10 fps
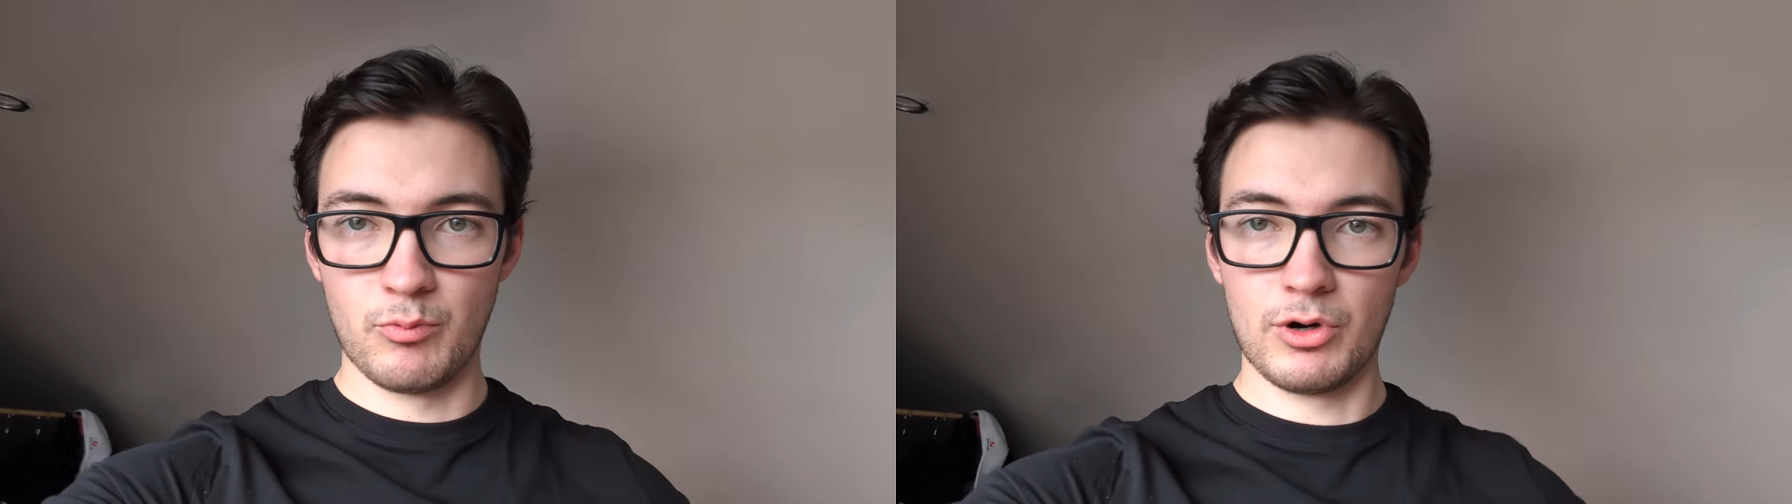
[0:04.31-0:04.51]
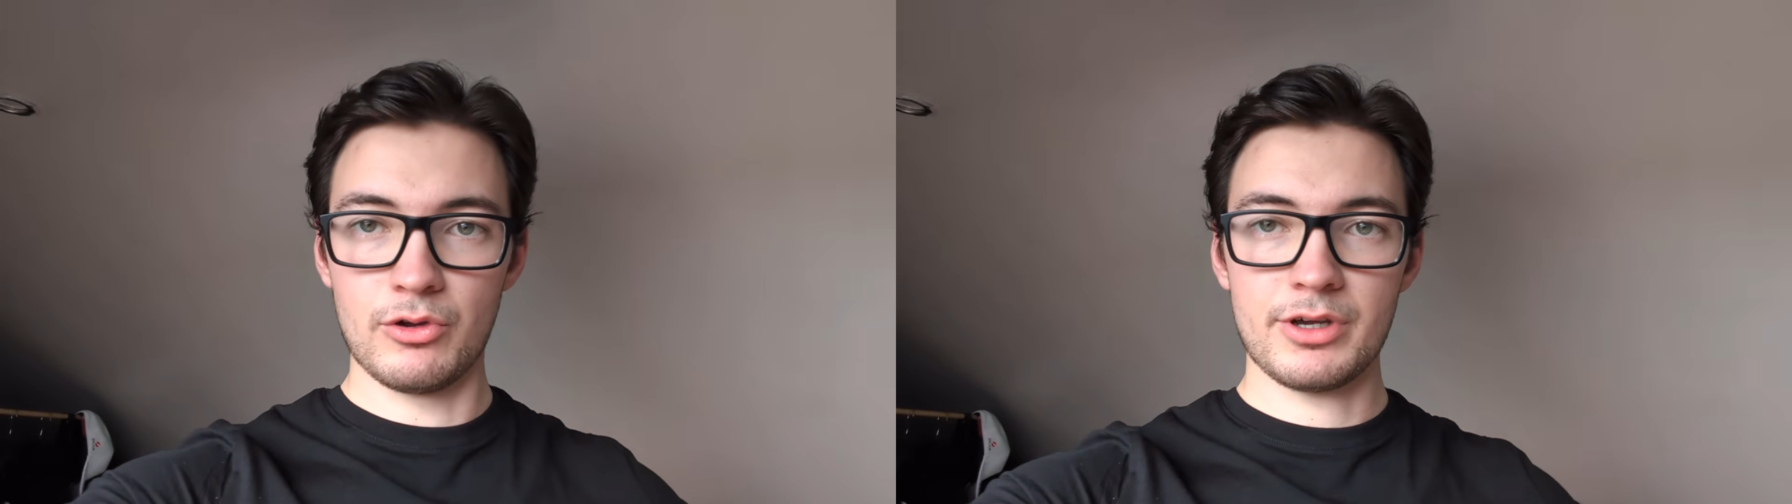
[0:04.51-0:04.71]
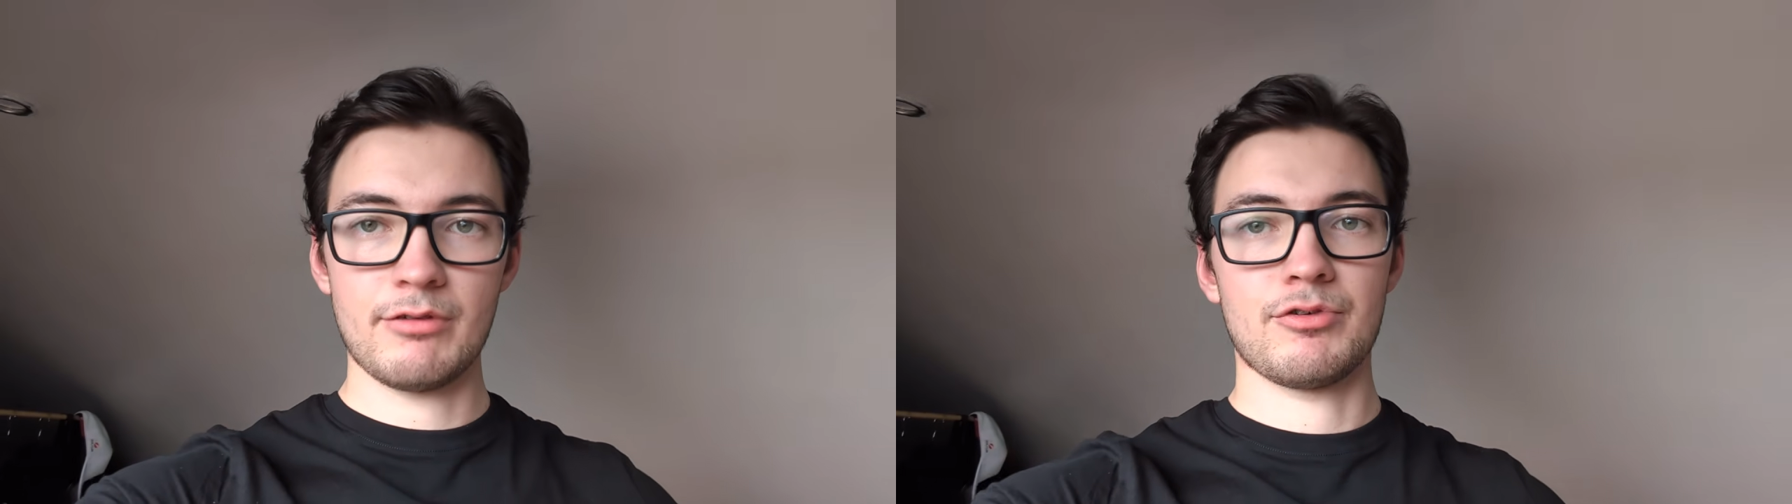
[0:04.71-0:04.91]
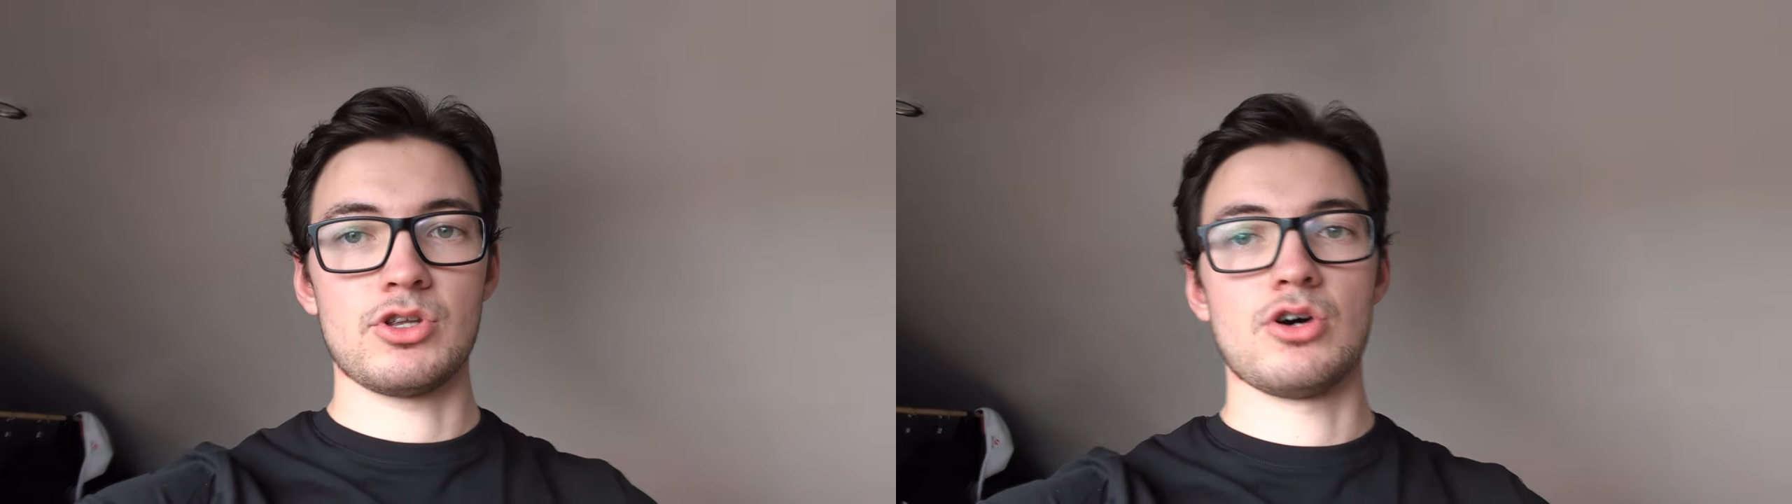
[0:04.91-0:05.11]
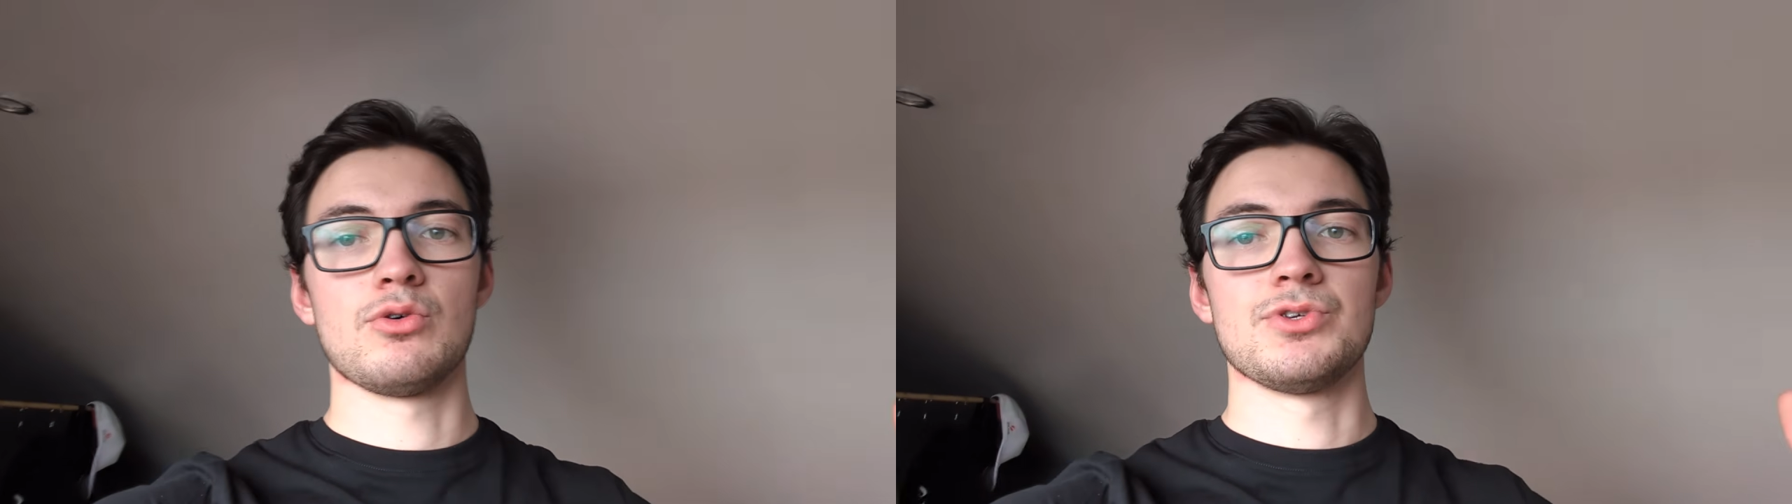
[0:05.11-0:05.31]
We're looking for
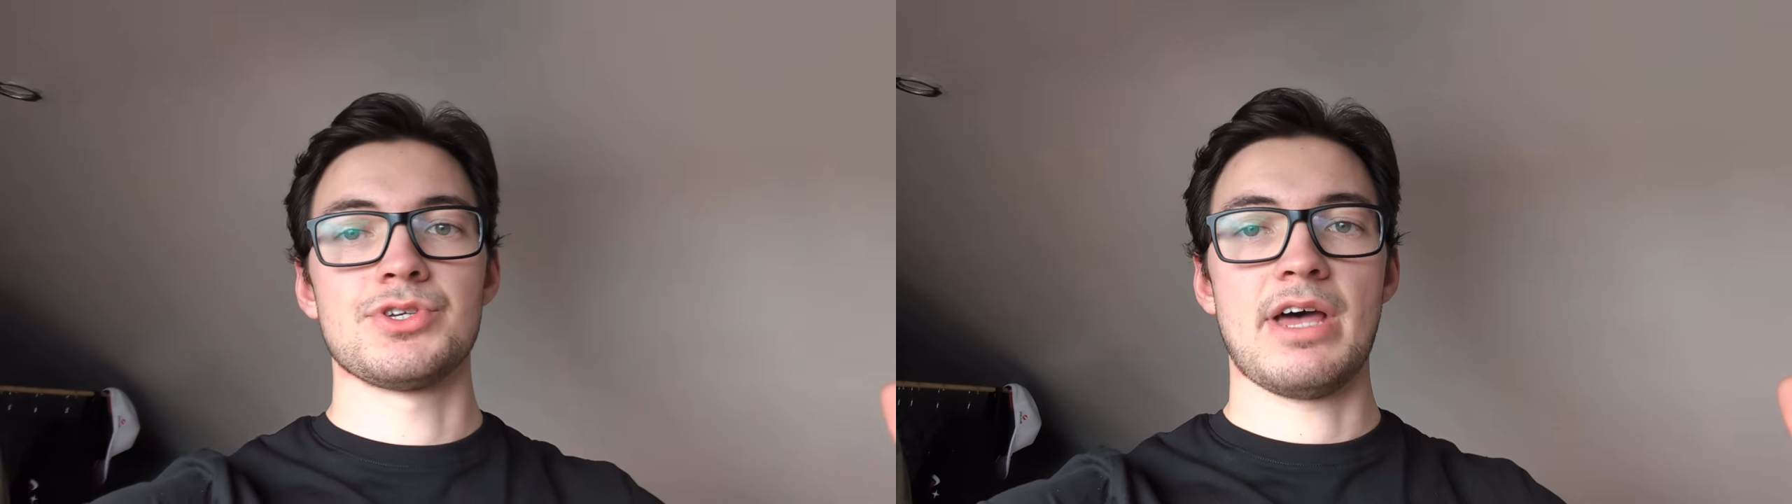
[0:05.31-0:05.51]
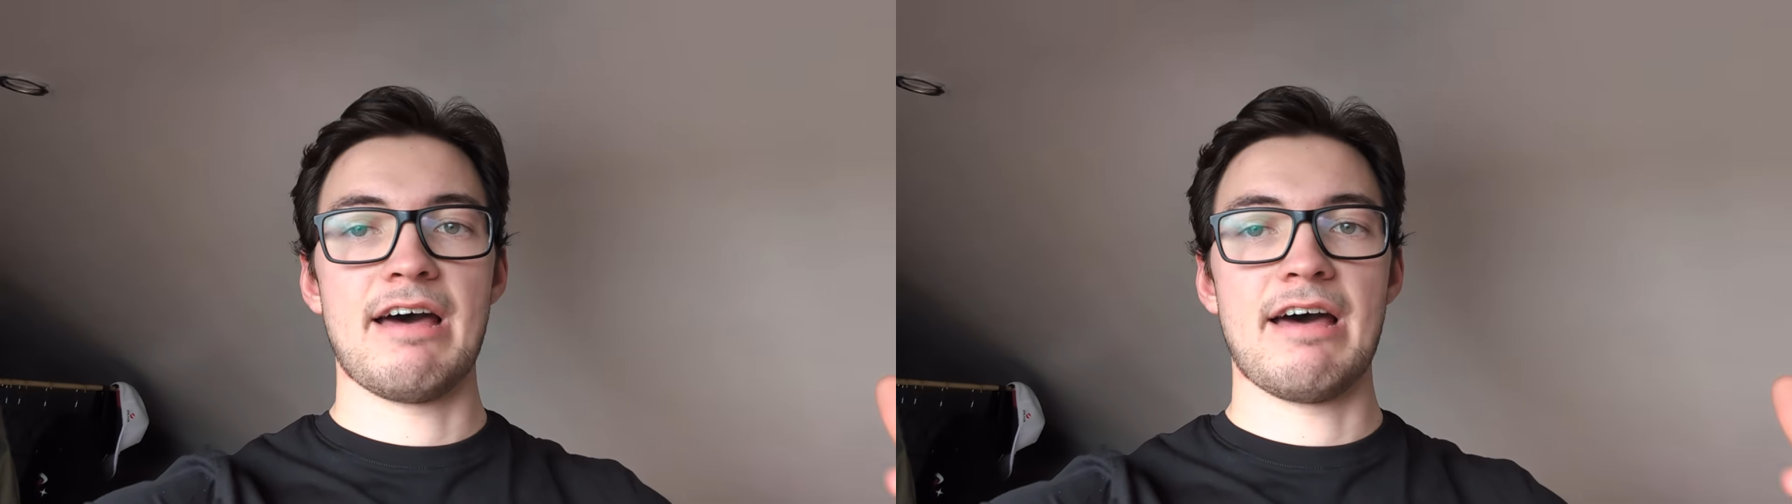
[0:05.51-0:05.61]
those